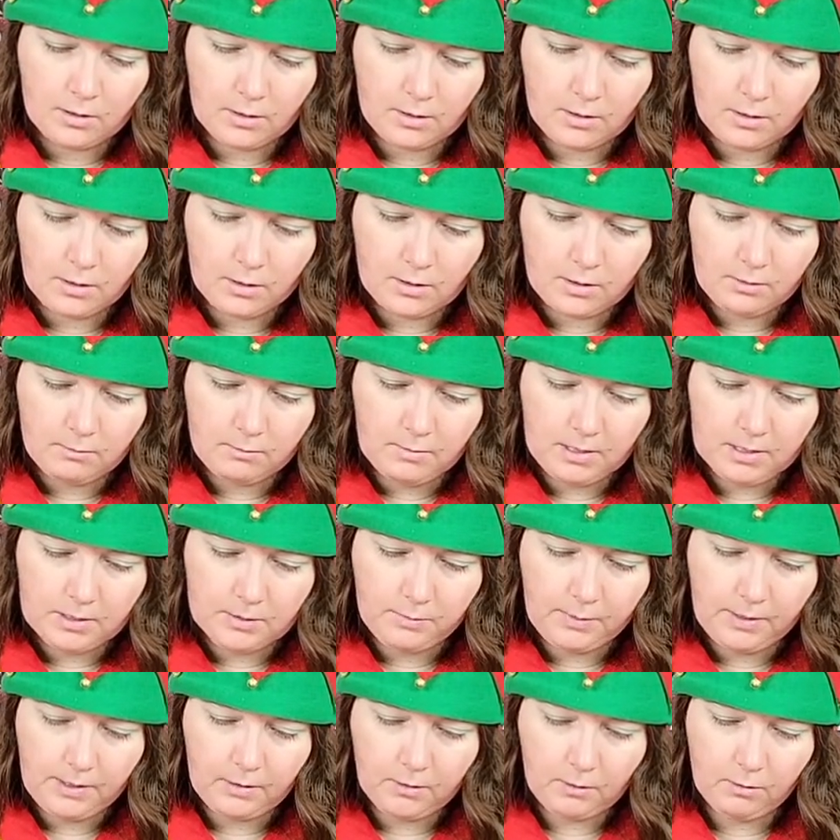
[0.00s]
I didn't mean to
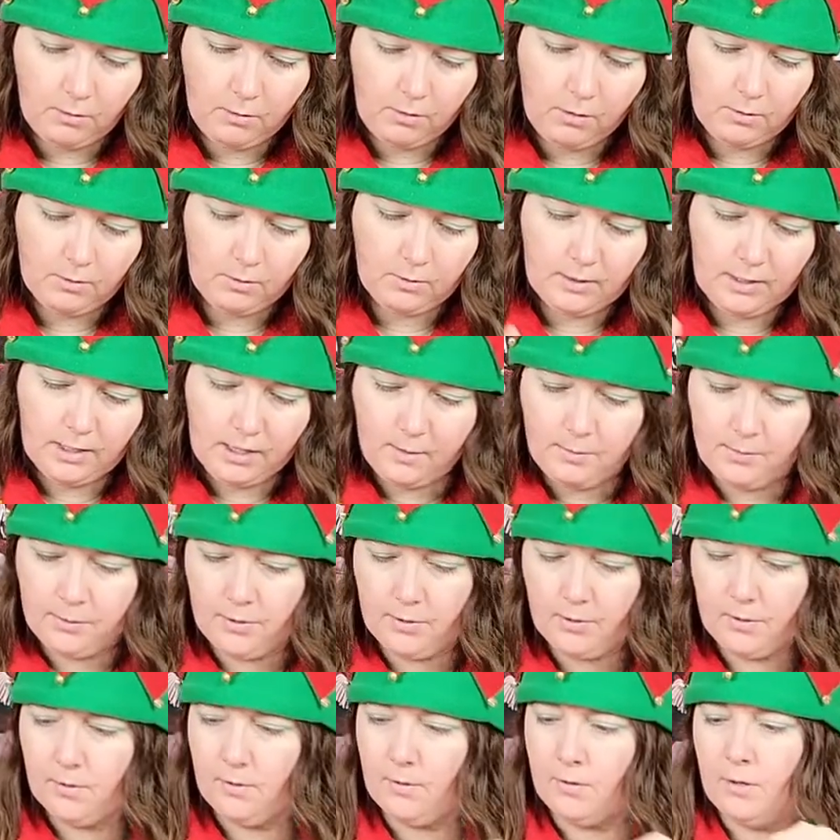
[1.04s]
paint all the way up.
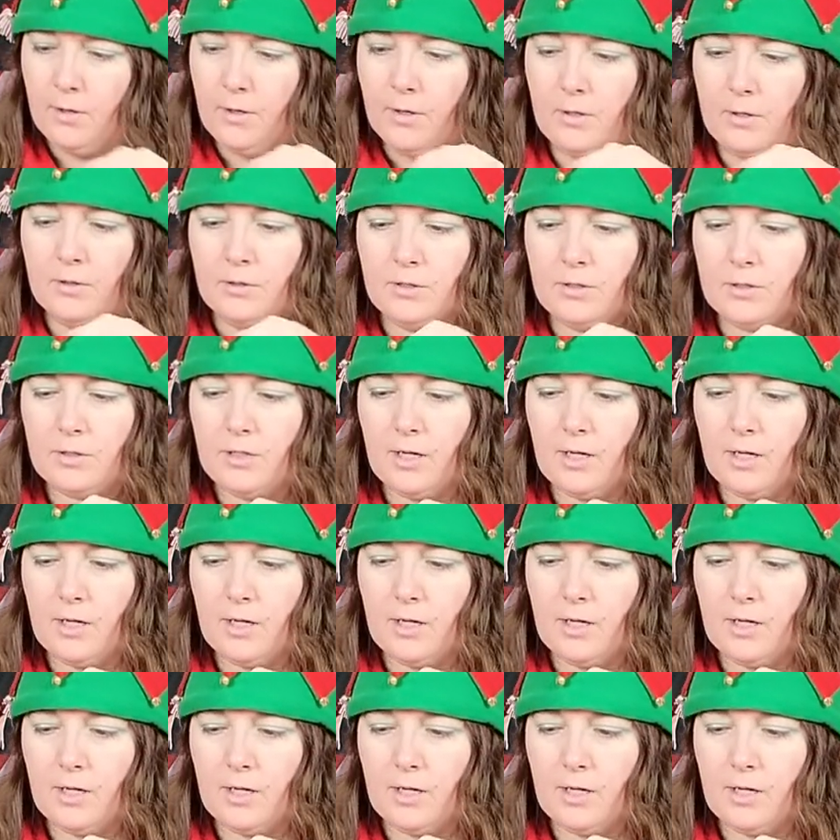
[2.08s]
Just